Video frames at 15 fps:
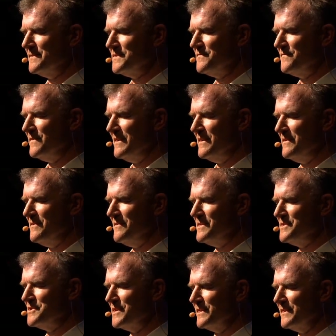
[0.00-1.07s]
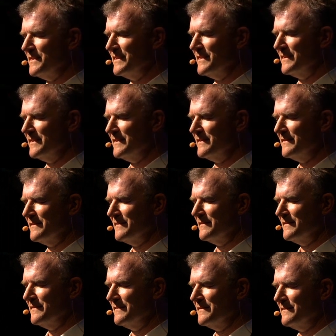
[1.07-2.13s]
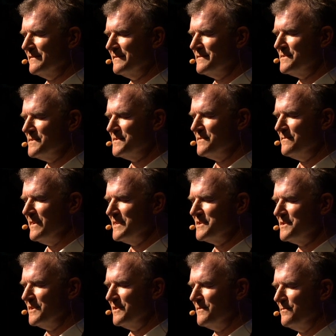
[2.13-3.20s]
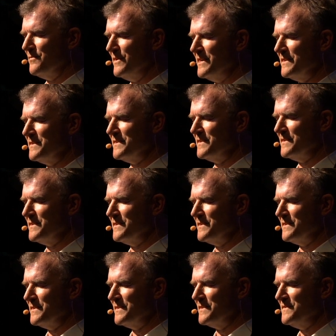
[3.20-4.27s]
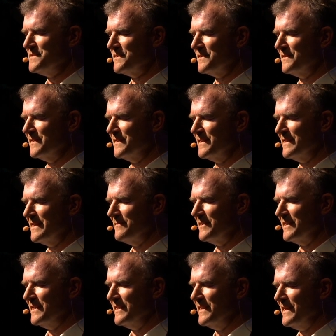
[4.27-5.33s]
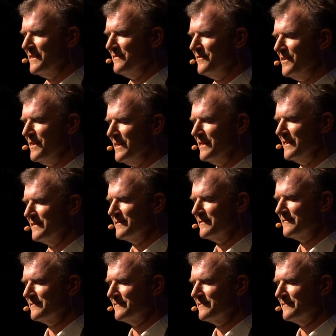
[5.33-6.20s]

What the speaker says: Just very gently Just imagine that your breath is actually physically coming in and out of your heart.